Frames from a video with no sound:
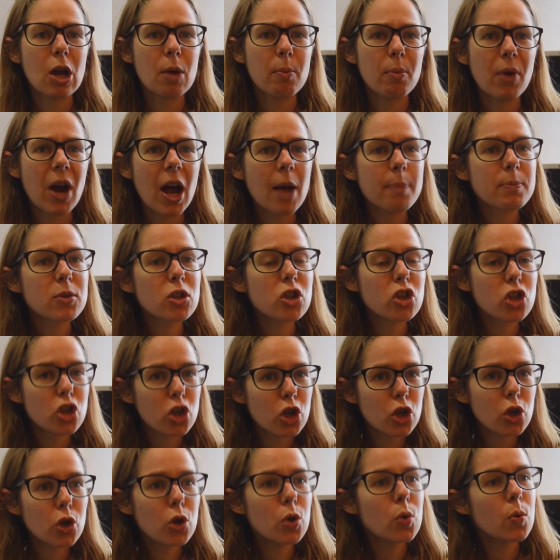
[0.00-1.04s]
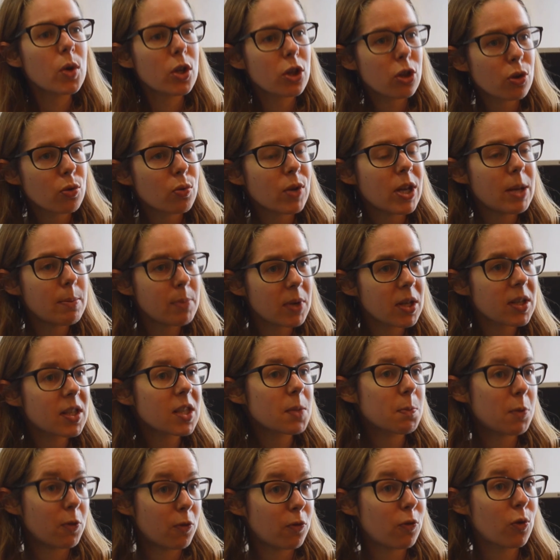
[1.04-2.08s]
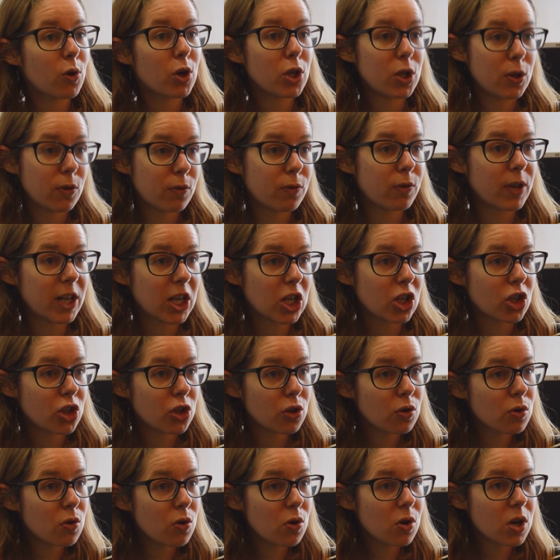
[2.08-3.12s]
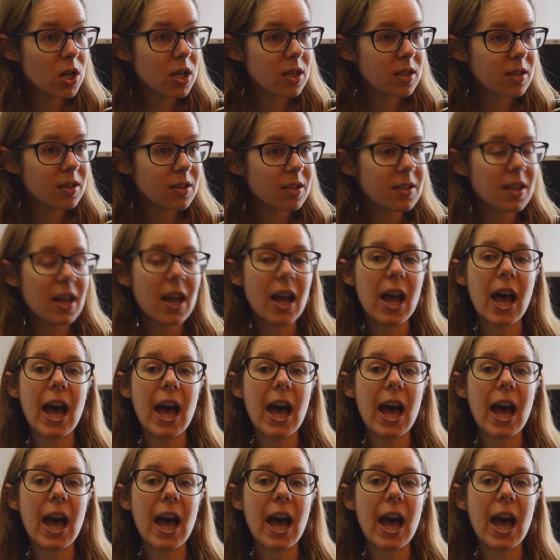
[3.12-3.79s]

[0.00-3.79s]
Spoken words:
perhaps 2 or 3 months before you finish your course,